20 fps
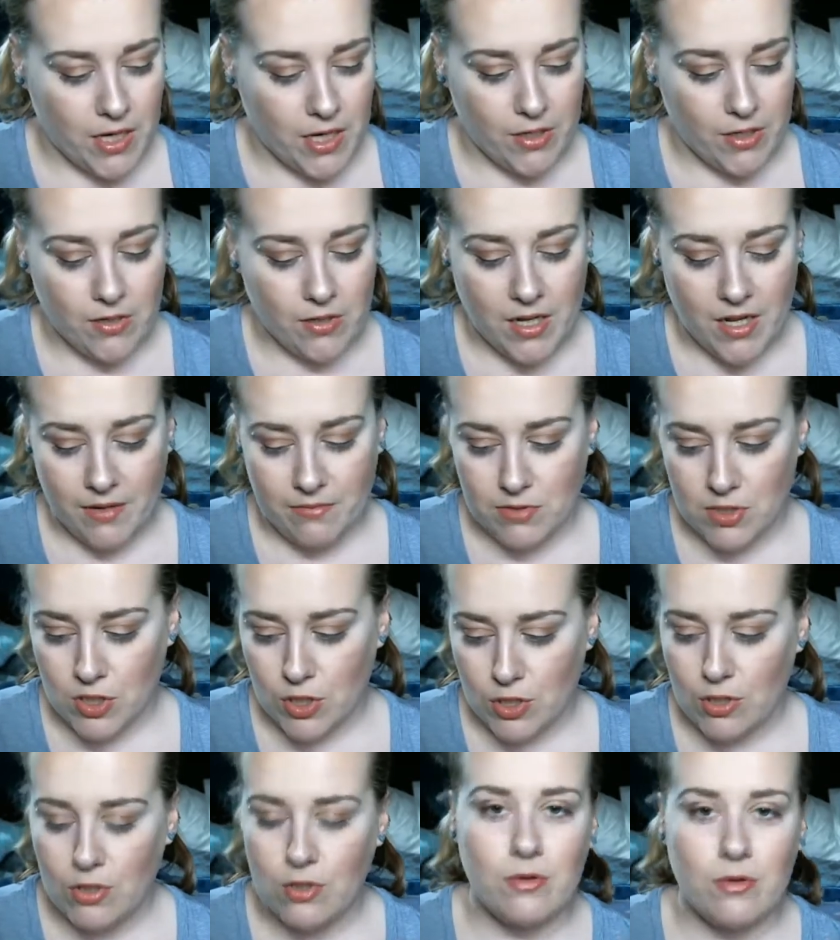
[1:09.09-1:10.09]
I don't have
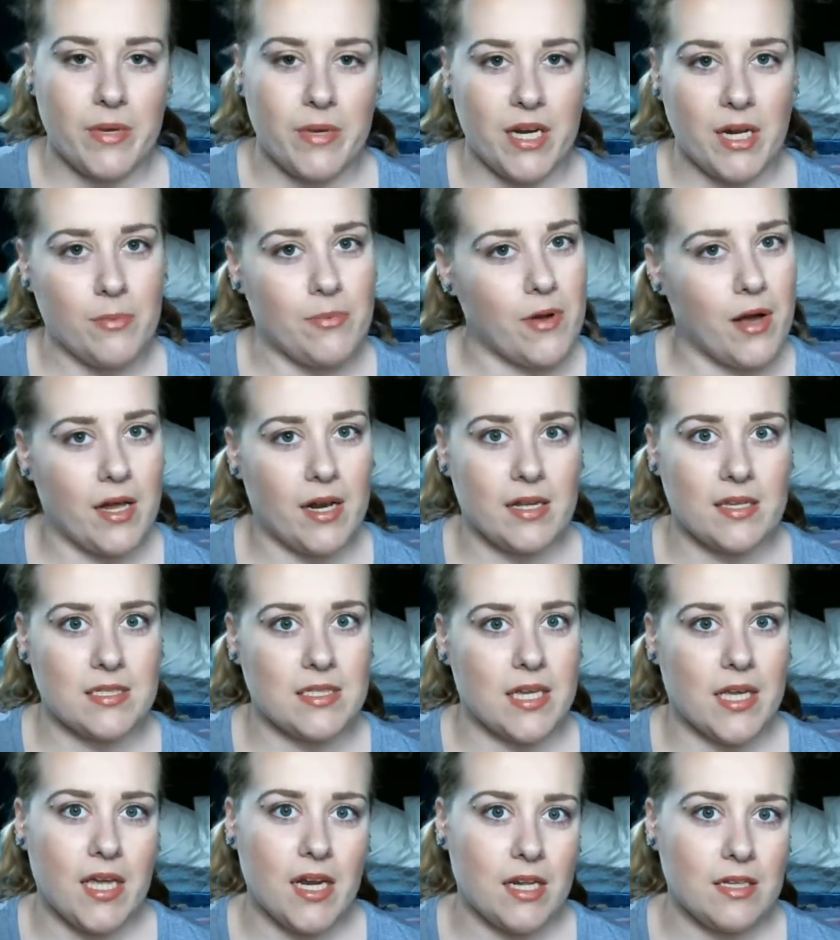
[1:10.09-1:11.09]
too many products
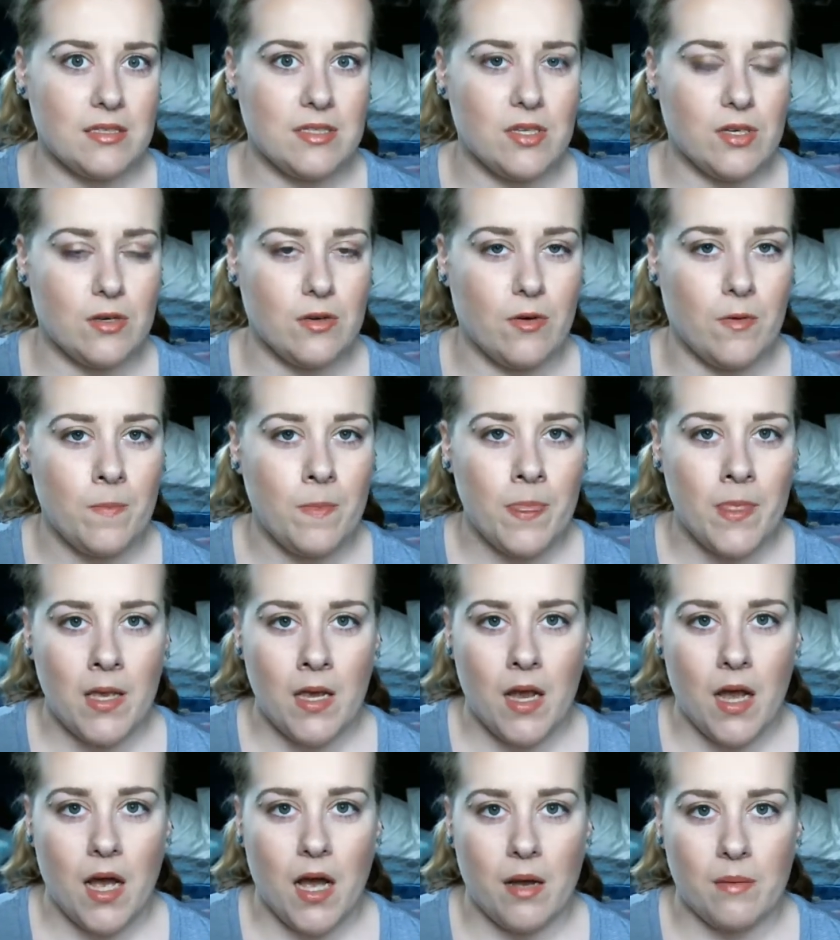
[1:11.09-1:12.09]
to get into
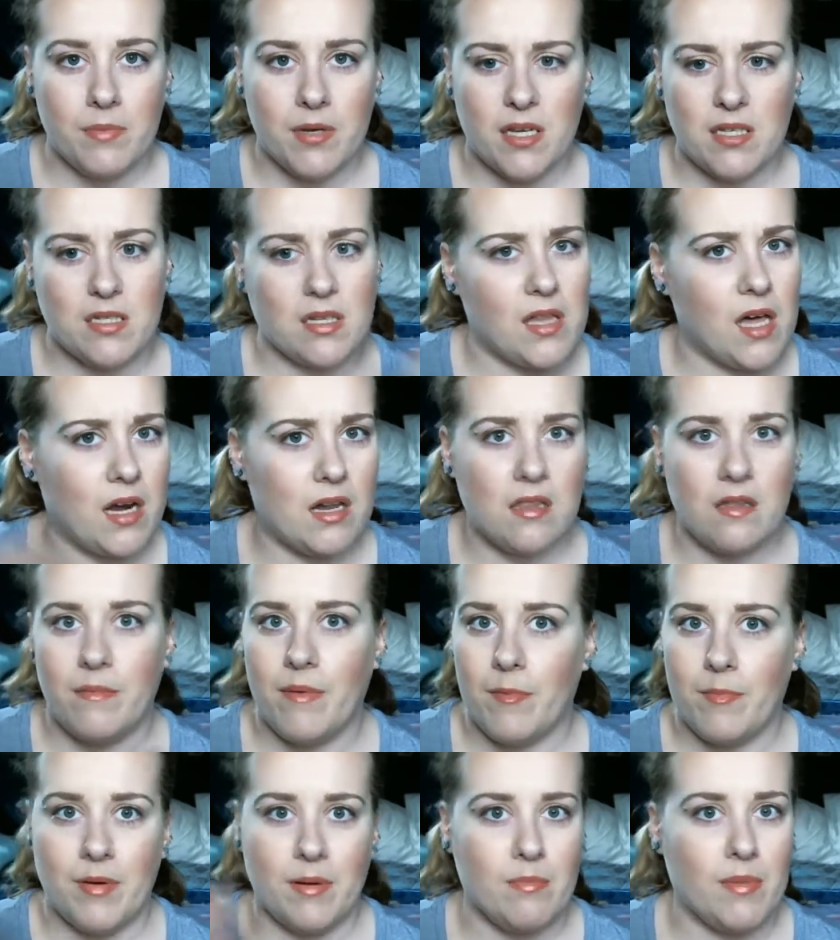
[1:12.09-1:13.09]
because a lot of them
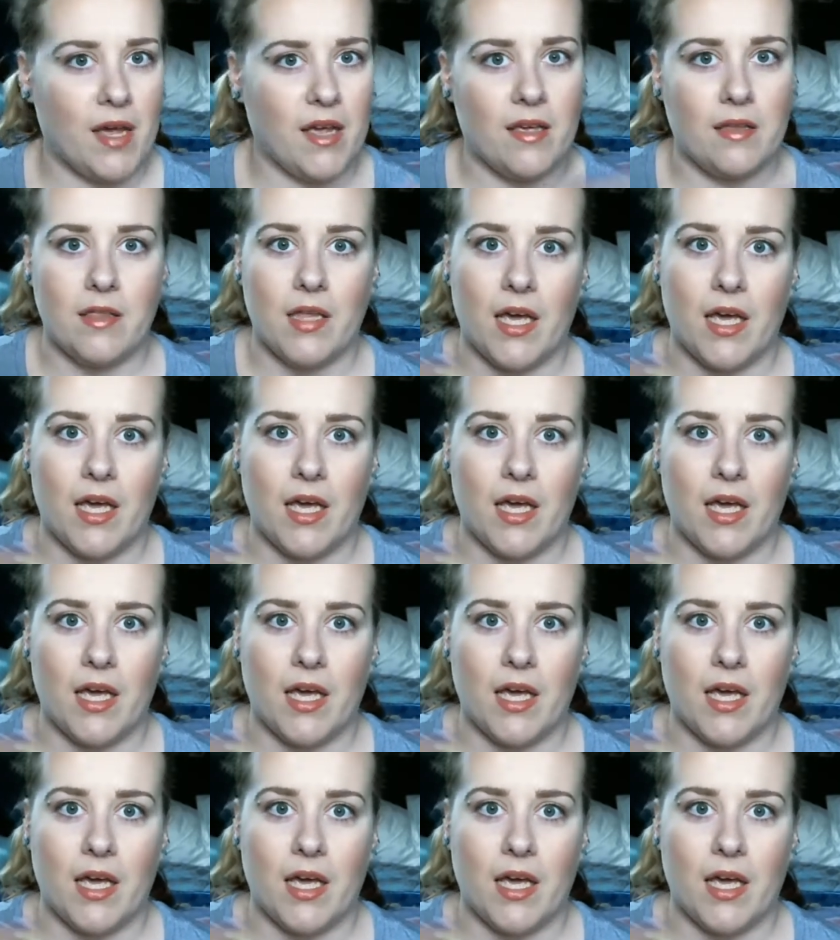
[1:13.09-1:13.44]
have been my